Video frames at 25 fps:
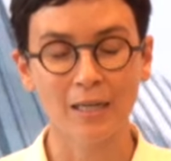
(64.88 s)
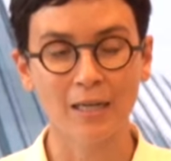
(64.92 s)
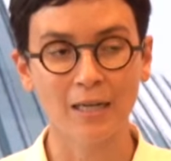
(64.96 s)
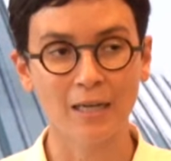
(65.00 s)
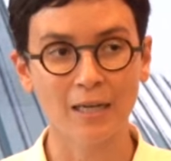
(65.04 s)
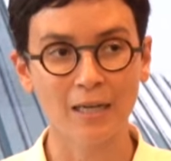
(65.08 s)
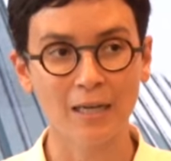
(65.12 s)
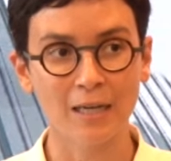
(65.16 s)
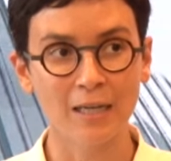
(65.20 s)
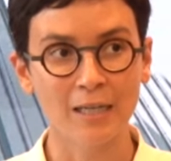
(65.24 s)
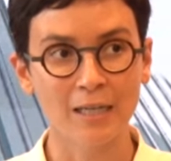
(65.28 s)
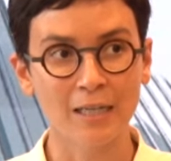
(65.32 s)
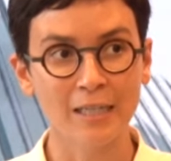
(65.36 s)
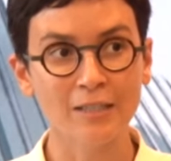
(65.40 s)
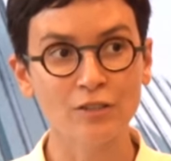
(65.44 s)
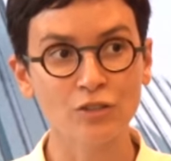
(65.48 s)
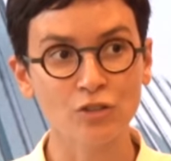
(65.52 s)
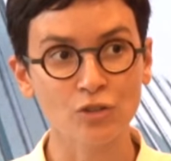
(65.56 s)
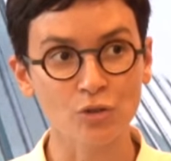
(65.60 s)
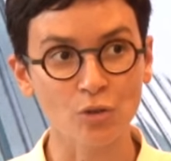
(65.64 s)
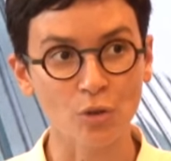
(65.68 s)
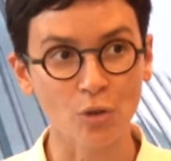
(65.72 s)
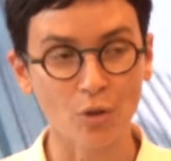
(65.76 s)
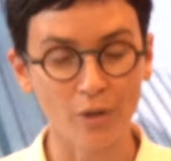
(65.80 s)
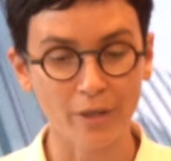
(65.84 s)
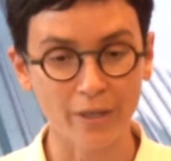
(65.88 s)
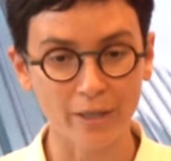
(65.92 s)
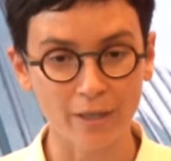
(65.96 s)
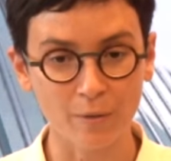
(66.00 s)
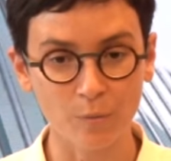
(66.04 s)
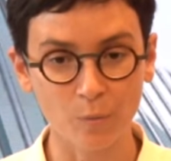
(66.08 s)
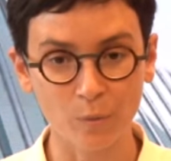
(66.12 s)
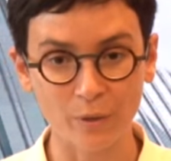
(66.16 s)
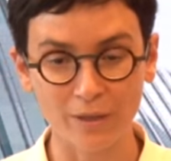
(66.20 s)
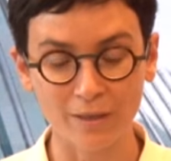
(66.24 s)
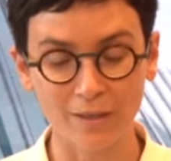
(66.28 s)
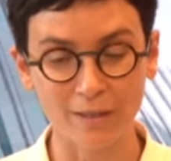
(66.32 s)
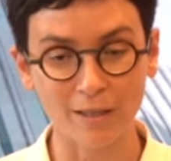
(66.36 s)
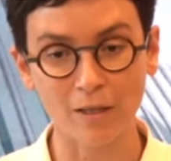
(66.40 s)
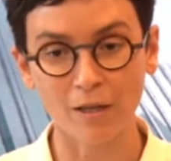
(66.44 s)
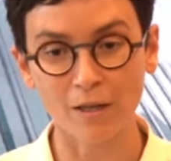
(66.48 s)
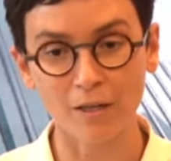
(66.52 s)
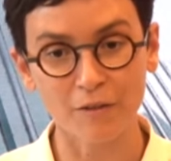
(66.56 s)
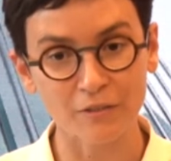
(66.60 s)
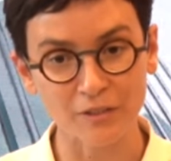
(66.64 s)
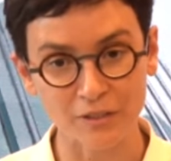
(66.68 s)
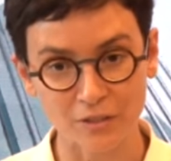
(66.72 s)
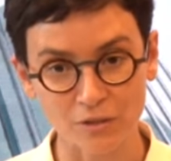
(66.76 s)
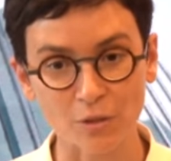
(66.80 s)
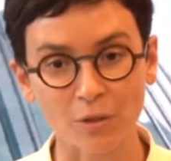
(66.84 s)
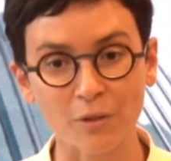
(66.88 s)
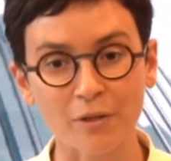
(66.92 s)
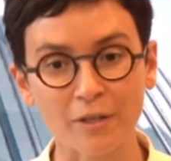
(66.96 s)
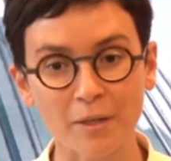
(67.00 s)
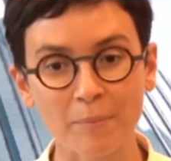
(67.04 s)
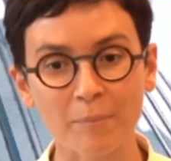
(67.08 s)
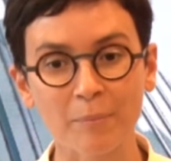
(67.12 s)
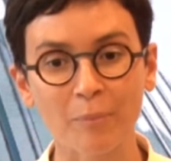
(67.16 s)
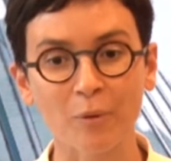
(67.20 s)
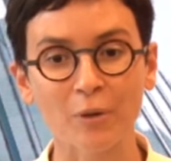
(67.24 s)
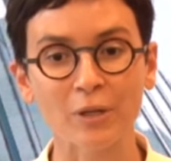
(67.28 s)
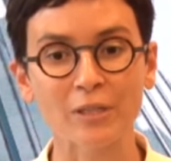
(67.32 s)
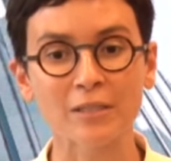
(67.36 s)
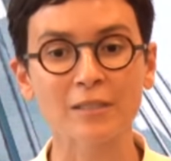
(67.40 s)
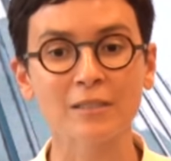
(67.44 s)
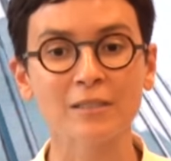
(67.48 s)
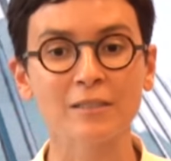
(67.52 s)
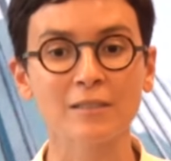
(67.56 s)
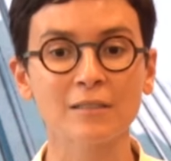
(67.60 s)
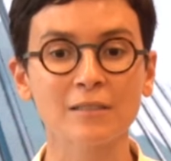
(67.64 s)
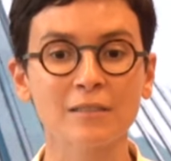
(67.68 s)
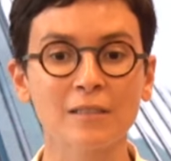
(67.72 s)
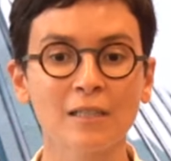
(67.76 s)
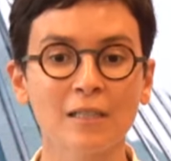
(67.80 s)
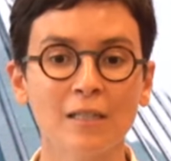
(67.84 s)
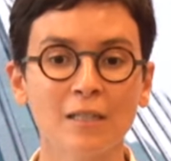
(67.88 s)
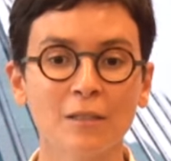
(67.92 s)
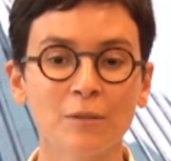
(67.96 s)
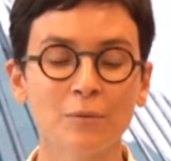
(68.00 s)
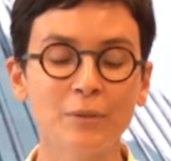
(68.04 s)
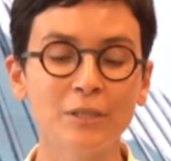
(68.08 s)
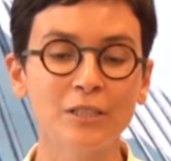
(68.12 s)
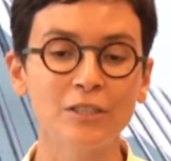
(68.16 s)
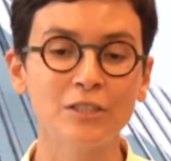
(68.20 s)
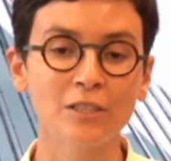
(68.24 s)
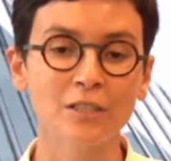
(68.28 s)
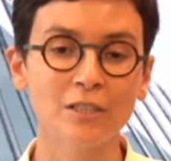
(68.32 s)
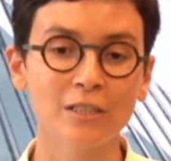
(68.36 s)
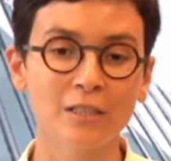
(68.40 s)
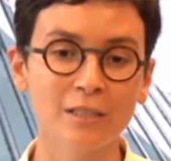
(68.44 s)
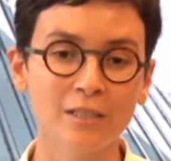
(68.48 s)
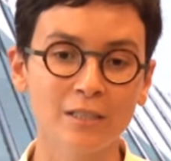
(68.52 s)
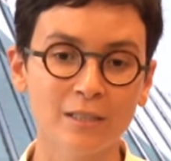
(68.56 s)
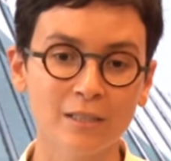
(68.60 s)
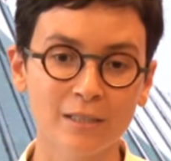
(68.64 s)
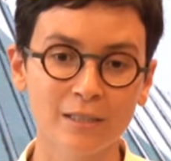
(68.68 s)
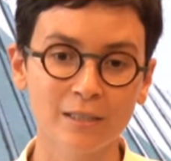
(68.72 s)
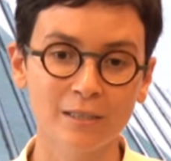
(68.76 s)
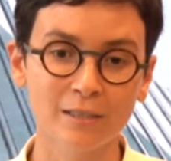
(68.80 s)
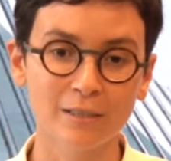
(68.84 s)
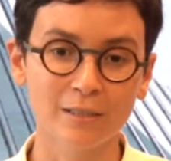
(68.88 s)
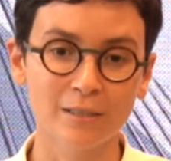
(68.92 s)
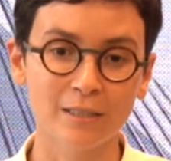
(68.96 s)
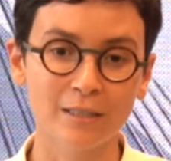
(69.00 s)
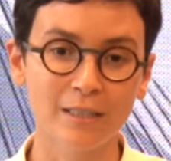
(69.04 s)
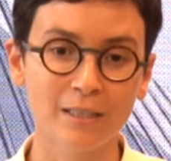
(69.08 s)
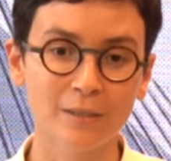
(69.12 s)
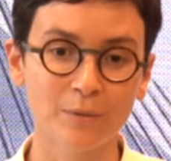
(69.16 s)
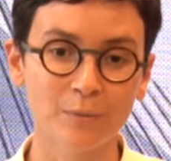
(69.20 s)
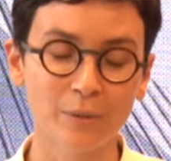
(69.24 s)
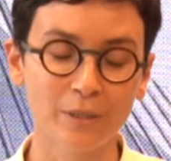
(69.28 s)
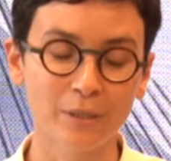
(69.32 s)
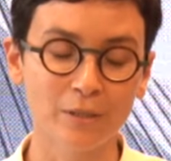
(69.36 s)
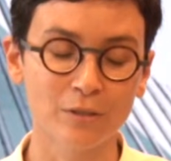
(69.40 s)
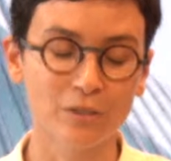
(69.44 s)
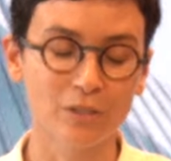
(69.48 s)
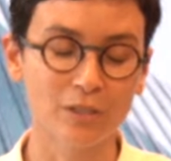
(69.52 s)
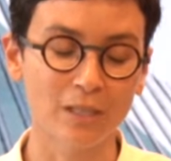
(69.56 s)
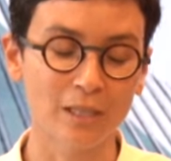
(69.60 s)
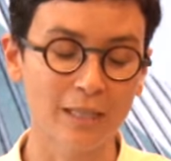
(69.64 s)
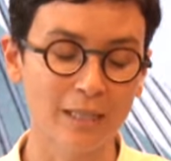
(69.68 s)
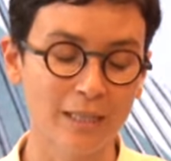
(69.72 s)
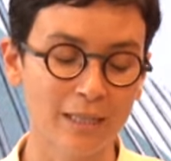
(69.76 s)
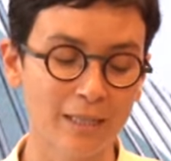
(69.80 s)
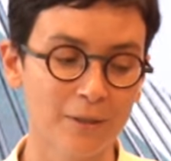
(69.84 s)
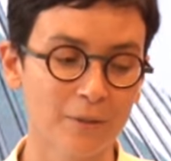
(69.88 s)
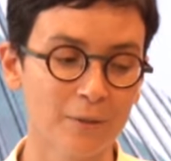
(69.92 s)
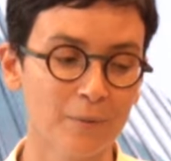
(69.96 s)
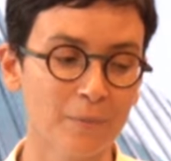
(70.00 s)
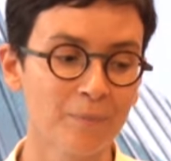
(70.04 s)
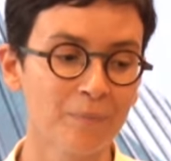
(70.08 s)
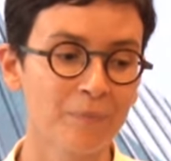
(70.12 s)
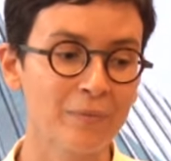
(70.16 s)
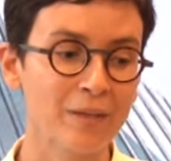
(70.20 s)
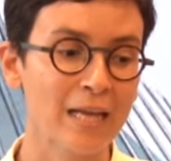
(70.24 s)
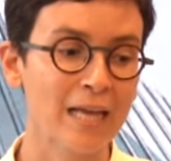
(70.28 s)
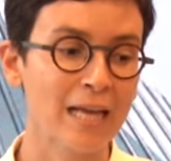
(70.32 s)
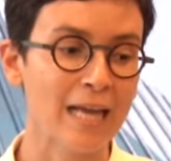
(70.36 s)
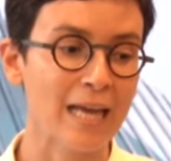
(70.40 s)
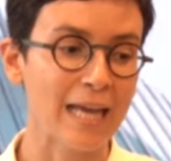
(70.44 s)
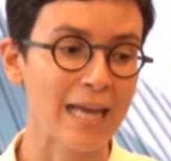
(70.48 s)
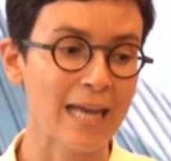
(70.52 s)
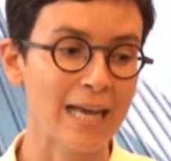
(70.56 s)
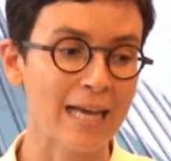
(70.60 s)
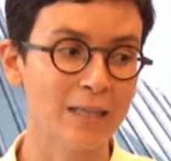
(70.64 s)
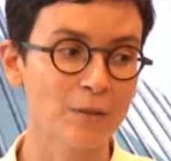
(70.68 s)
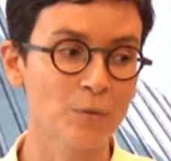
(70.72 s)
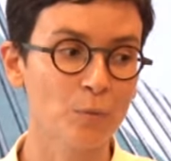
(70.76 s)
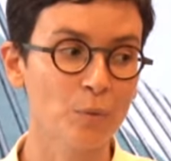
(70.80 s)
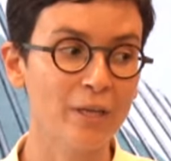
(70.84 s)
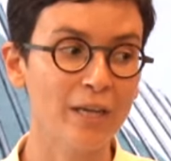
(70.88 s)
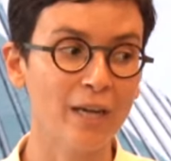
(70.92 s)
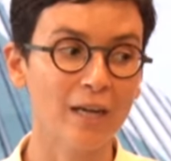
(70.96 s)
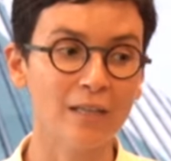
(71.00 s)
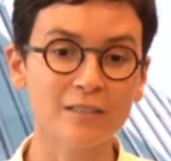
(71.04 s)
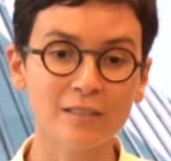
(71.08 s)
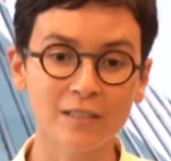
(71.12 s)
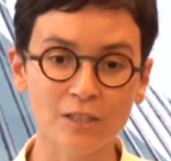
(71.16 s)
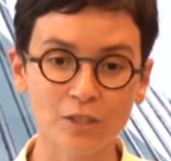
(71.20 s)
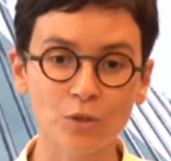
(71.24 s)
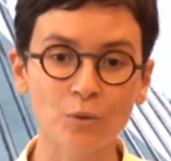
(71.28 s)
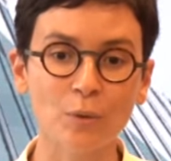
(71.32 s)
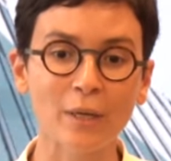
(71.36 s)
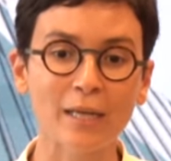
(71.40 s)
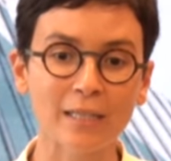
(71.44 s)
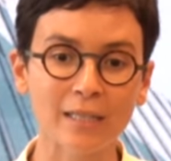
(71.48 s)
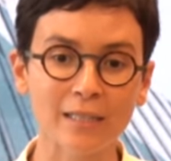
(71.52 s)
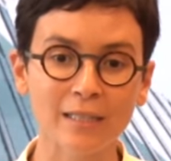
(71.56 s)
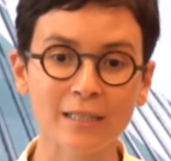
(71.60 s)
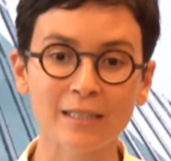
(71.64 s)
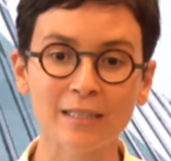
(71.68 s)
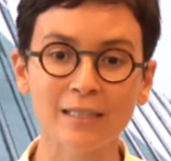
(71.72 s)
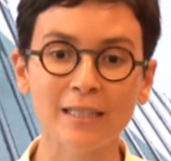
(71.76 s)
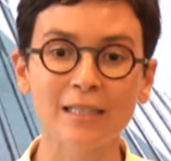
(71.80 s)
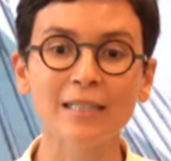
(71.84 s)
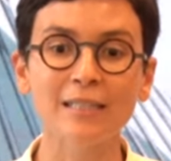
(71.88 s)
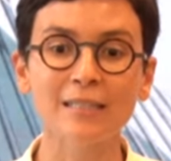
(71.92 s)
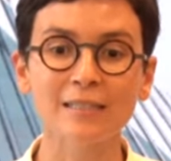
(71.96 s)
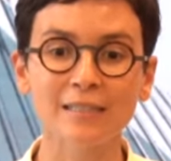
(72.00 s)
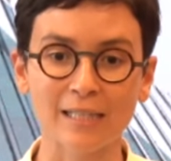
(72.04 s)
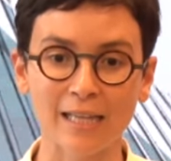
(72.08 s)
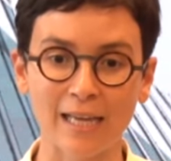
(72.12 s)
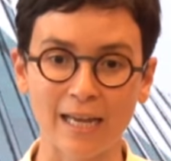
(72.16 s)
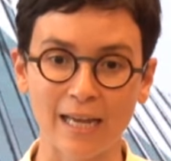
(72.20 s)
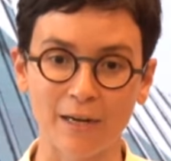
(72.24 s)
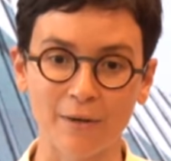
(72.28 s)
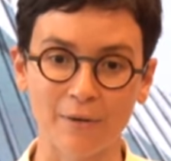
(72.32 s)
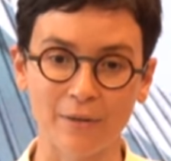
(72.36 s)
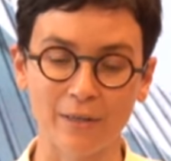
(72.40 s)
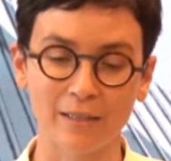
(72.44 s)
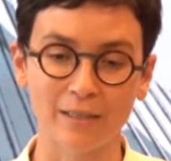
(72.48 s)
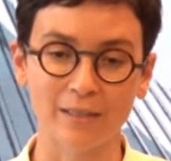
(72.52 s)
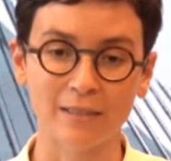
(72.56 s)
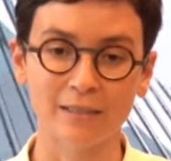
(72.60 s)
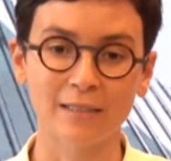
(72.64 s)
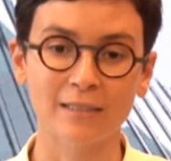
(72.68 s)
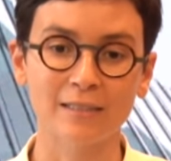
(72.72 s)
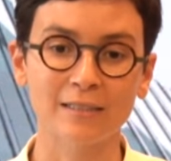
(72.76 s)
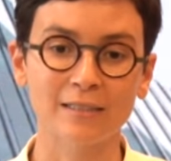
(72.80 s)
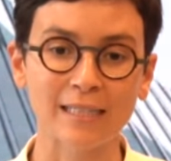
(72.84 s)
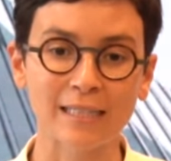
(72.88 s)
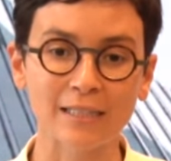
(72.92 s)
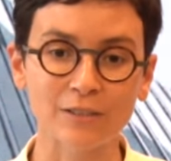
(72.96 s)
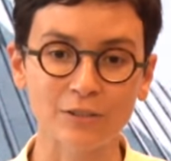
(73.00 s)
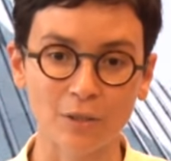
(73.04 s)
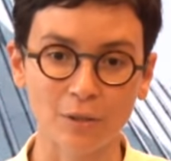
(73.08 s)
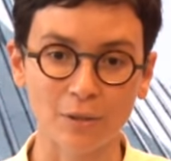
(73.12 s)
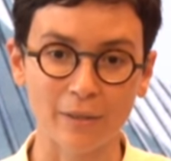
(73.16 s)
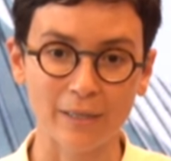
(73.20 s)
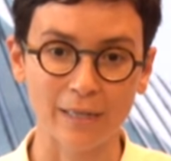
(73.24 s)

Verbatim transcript: uh, historic, with a lot of historic importance region here in Rio de Janeiro. And we are situated in this area, in the central